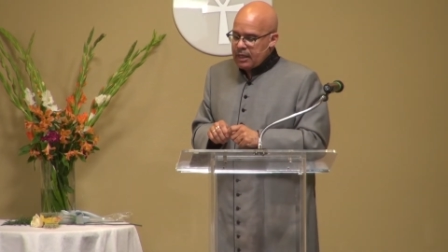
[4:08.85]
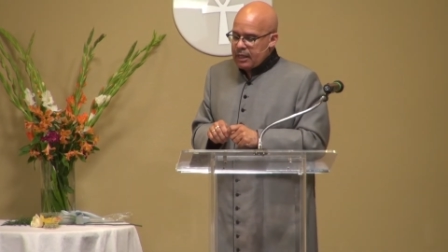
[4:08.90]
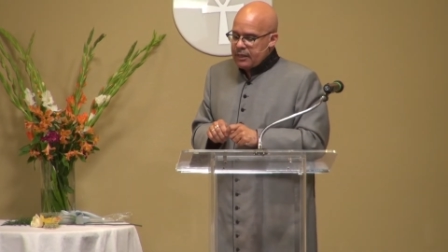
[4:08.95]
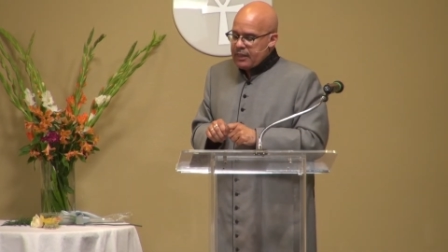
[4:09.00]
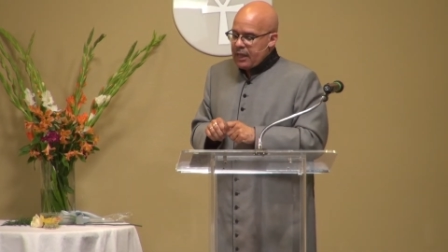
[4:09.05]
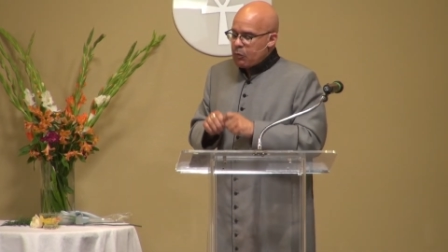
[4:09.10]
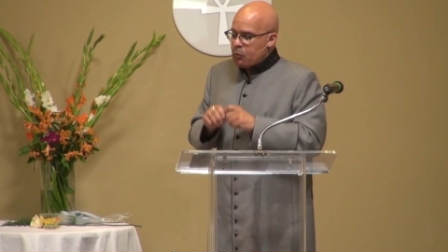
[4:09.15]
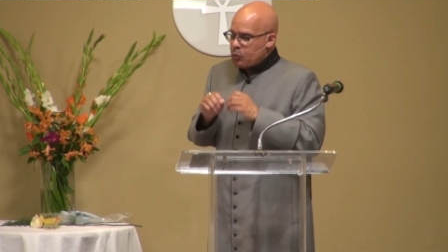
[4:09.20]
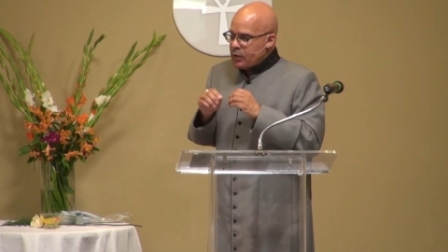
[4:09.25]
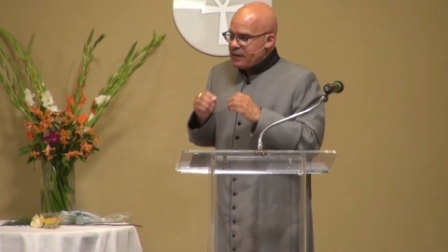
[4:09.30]

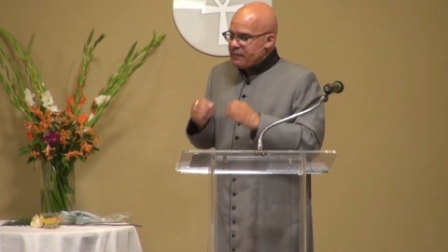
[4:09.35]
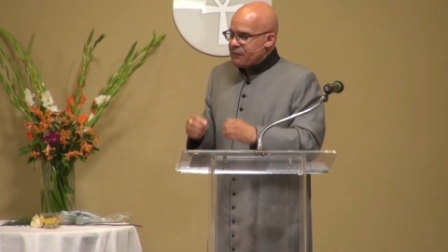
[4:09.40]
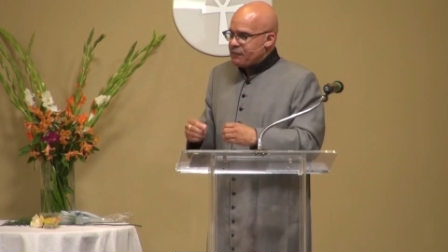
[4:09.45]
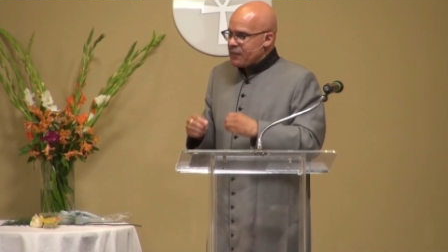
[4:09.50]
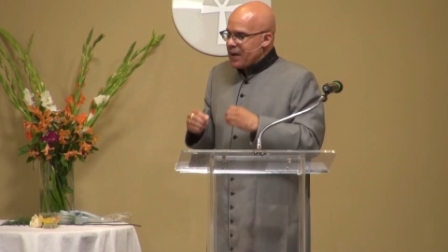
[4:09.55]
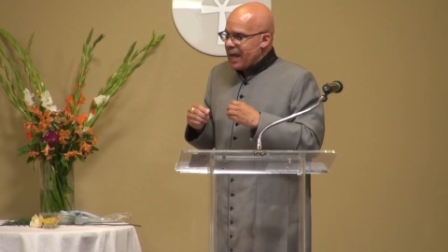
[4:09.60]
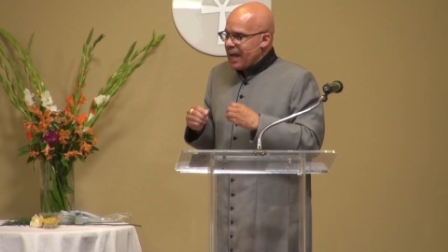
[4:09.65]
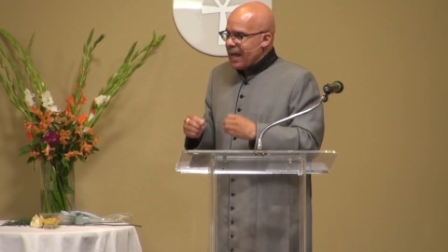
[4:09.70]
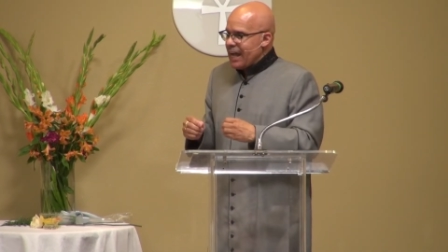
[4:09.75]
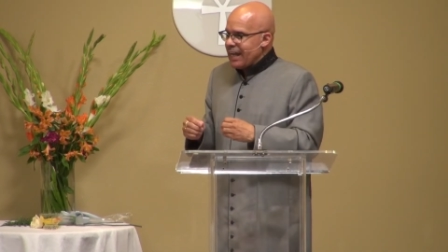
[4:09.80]
that we
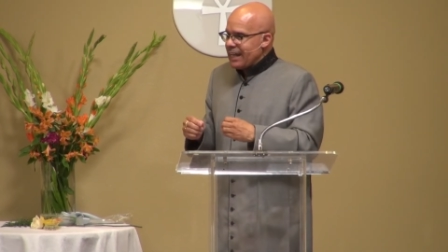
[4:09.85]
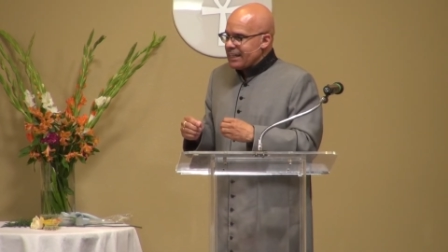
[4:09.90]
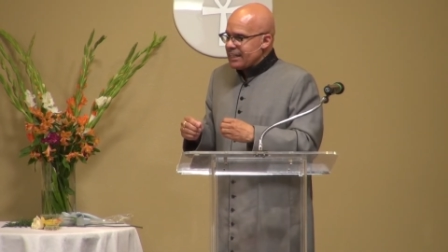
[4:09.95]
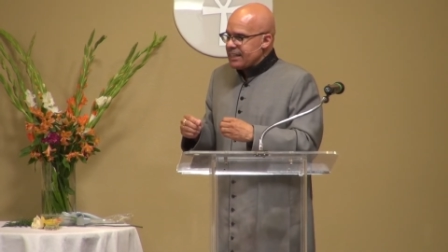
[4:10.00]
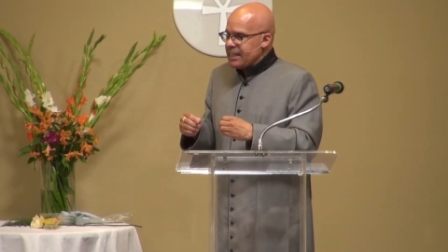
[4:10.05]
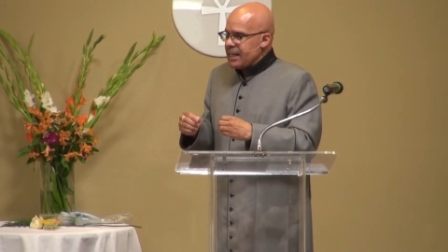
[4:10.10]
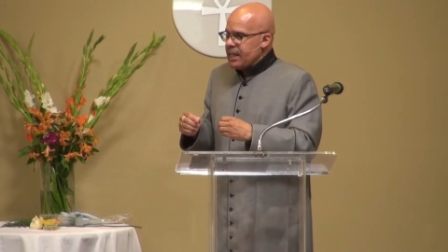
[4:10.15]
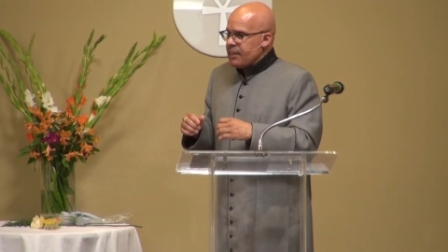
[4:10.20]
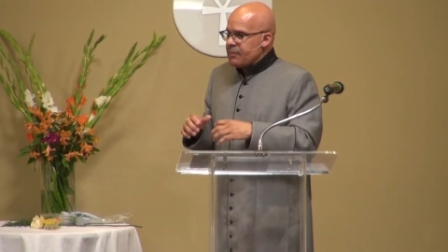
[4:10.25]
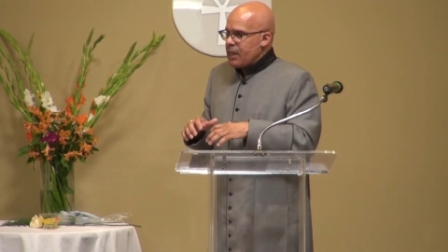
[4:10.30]
find
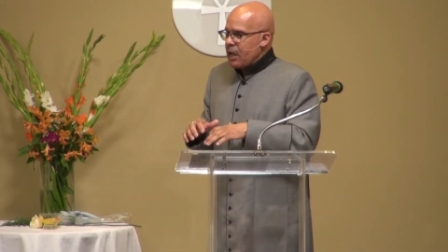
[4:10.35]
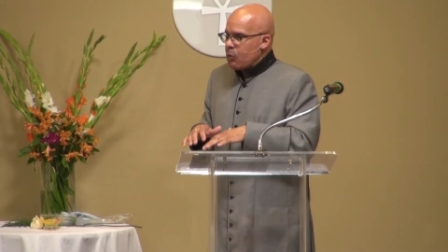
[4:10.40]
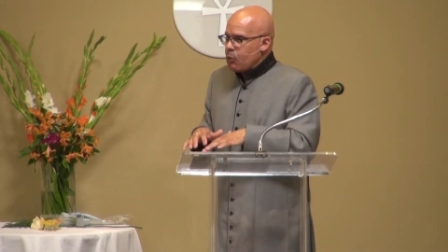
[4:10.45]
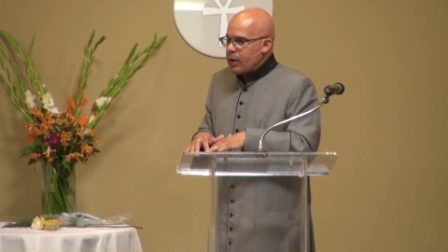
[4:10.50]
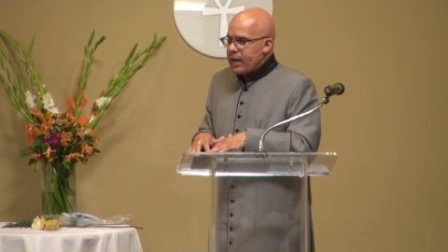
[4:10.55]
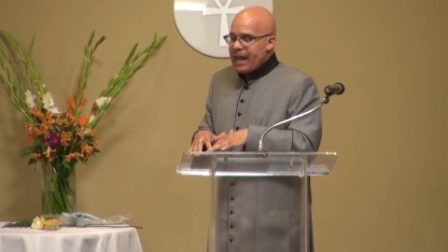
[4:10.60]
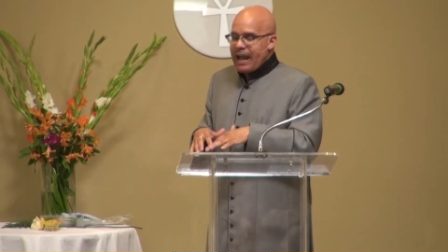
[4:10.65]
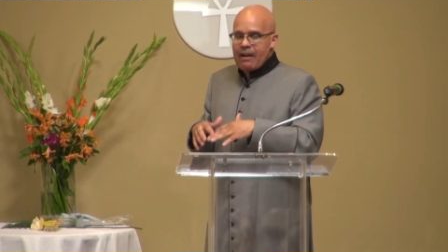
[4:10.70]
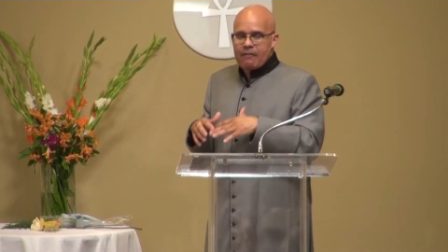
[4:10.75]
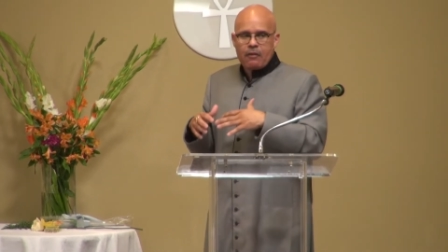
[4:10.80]
that we
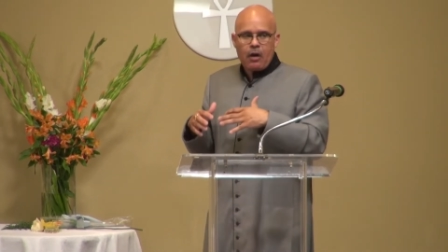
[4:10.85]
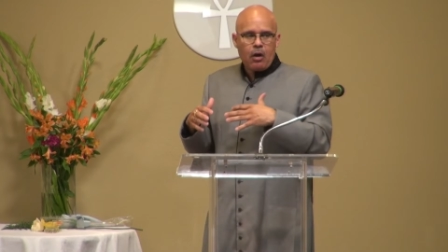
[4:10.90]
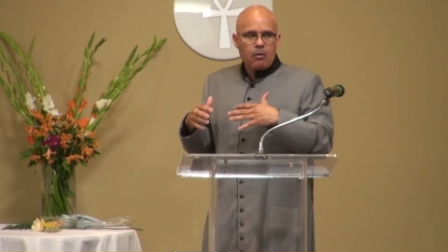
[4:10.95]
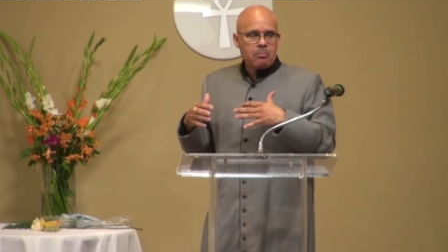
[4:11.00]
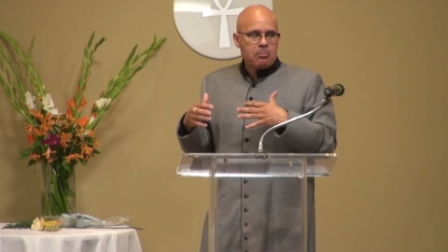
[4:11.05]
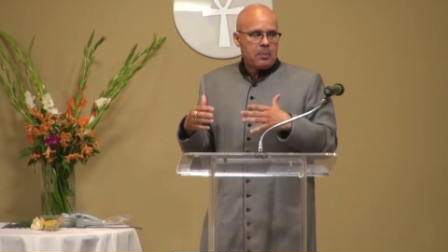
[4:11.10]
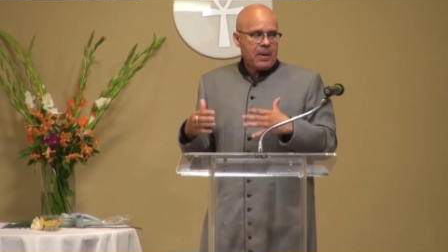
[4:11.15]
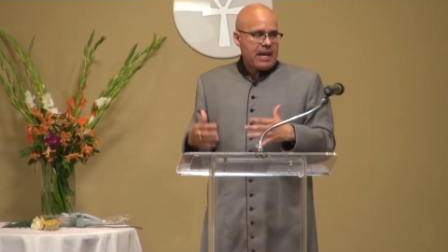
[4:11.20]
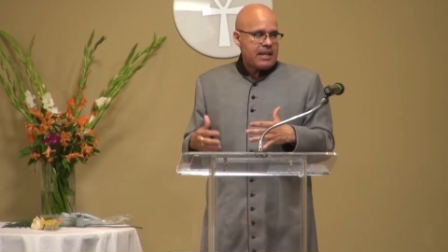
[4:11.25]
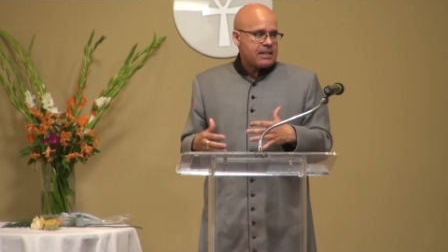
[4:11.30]
have our
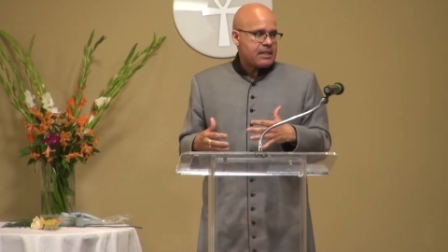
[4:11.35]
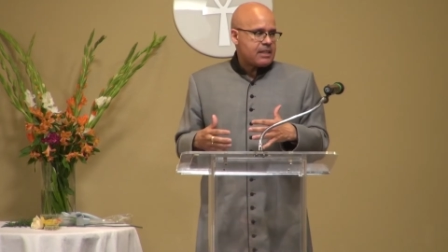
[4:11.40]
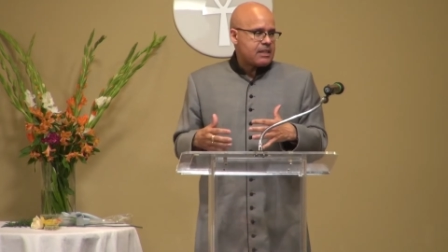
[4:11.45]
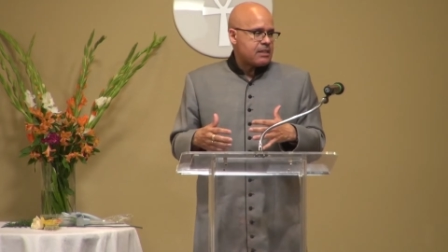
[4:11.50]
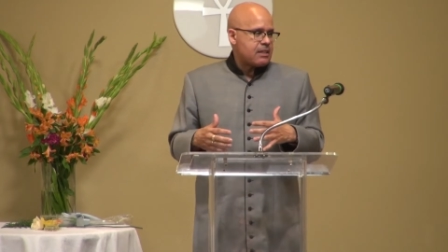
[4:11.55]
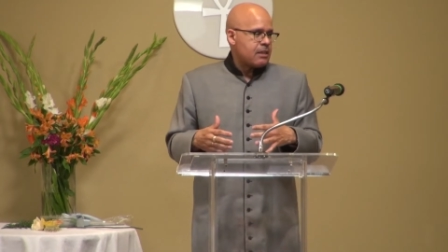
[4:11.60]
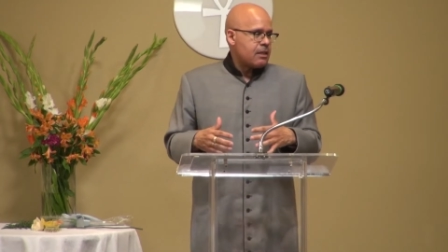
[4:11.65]
best